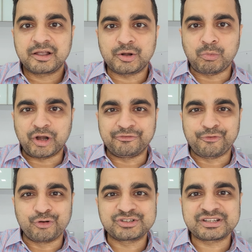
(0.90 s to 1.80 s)
Good morning,
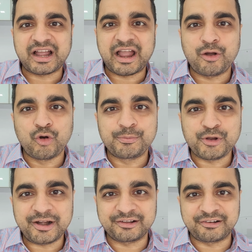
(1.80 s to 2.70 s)
folks. I hope
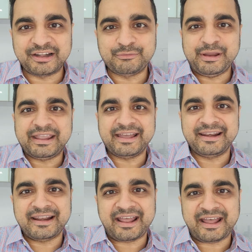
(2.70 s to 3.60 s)
you had a great
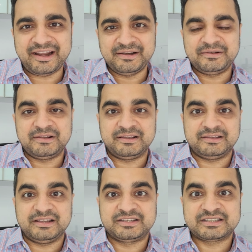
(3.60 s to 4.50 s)
weekend and
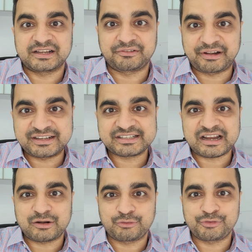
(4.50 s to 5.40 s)
it's a great
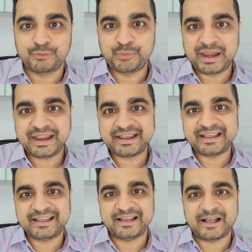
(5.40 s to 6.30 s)
start of your week.
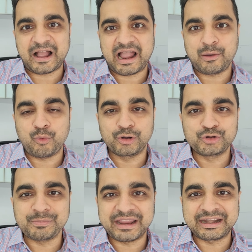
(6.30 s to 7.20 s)
I want
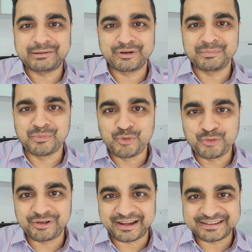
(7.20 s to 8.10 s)
to make it even
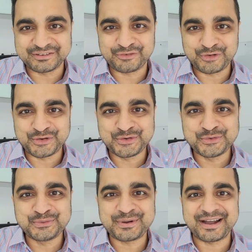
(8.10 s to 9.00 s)
more greater for
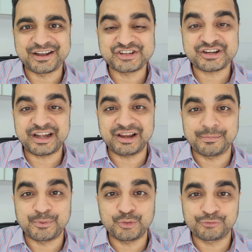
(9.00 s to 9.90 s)
you, uh, sharing a
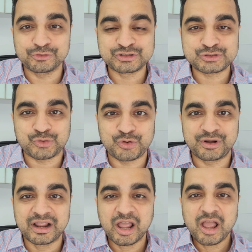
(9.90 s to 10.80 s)
beautiful
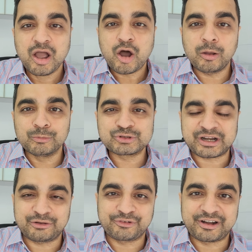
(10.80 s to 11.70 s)
stone, almost
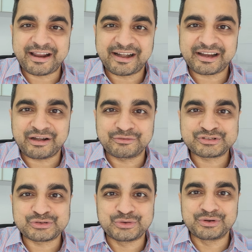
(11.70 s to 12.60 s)
kind of a rare kind of
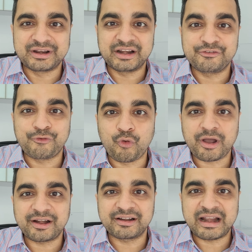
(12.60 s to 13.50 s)
stone, in a four
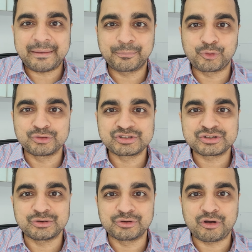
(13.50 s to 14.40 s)
carat lab grown
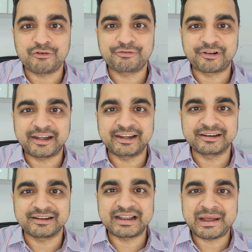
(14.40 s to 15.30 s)
stone of radiant
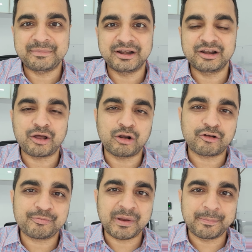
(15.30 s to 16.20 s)
cut diamond. A lot
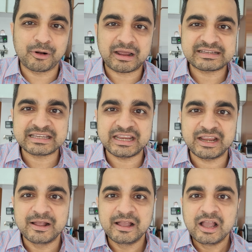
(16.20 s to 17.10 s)
of people I
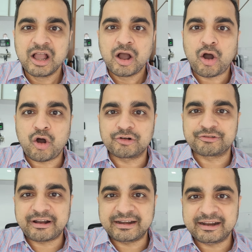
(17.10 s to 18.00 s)
see on
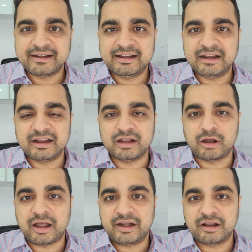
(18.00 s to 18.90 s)
Reddit
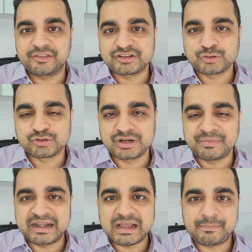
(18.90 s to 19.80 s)
and other social
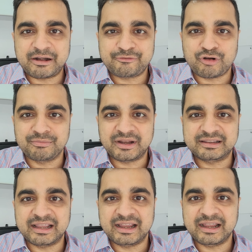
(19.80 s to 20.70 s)
media platform
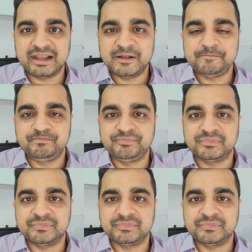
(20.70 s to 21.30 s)
that they